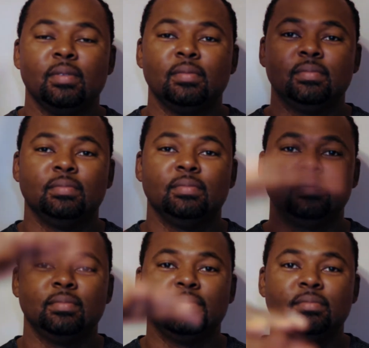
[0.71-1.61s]
Take
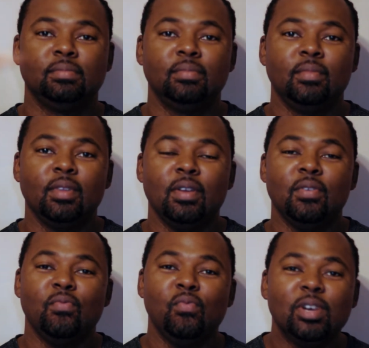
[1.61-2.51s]
one.
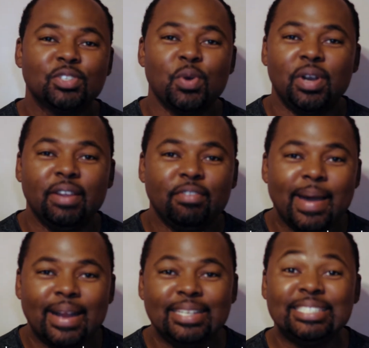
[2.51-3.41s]
What's going on
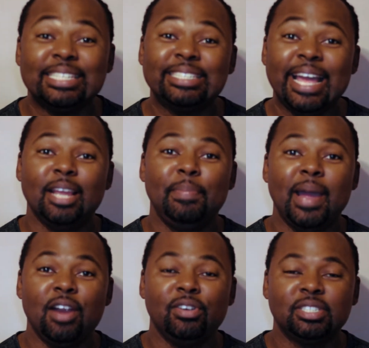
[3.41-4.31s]
everybody? This is Stanley
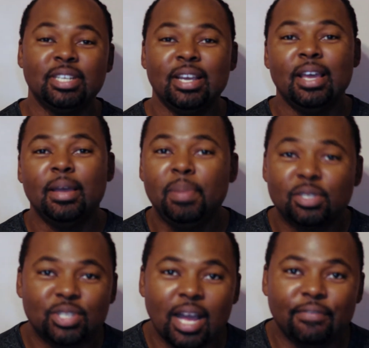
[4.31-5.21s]
Parrish,
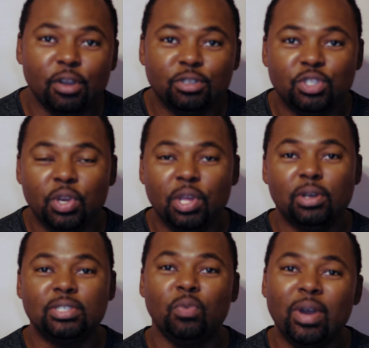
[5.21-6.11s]
Pixel Outflow
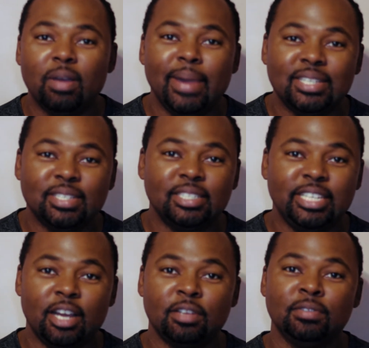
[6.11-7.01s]
Studios, and welcome back to the
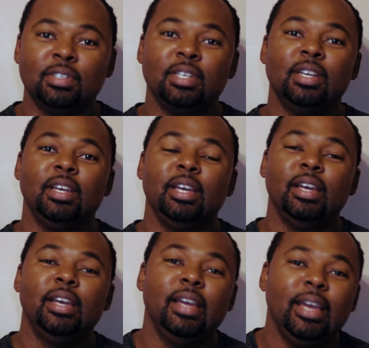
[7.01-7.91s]
channel.
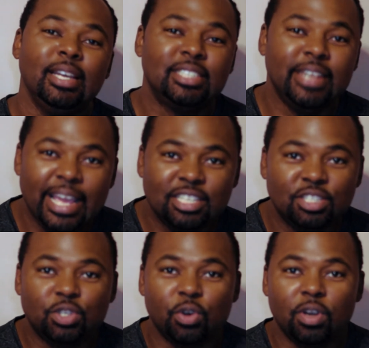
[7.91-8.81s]
In today's
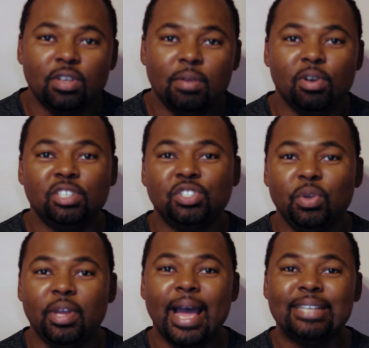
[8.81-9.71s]
tutorial, I'm gonna show
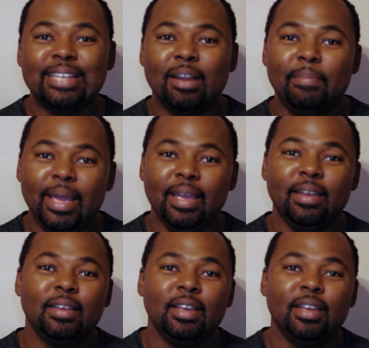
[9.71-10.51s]
you guys how to make